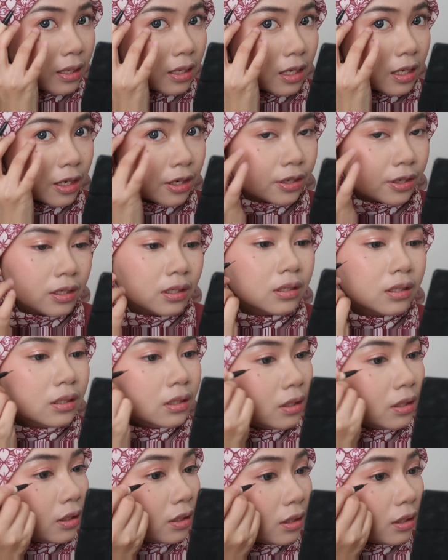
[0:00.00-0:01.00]
here.
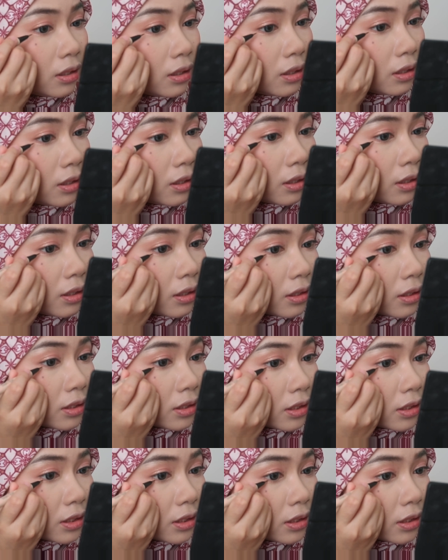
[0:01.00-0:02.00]

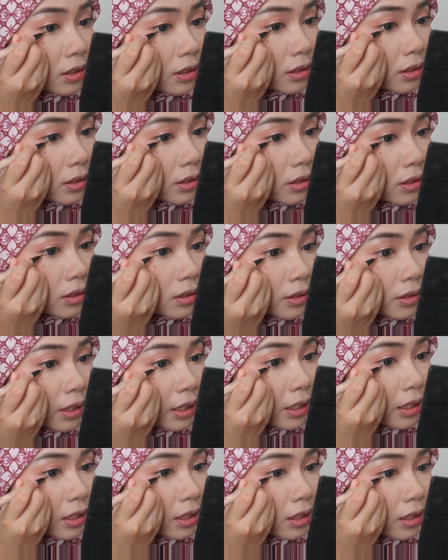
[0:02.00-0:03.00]
Just
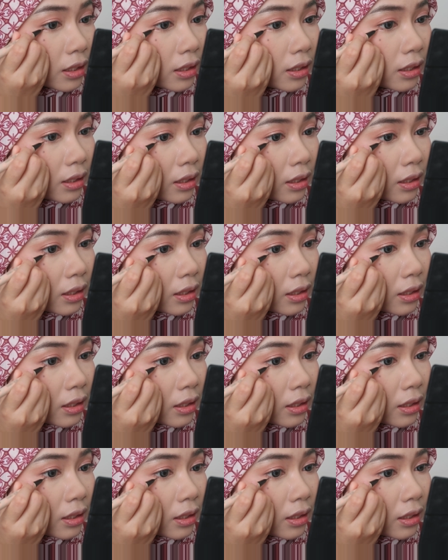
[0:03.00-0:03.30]
right here.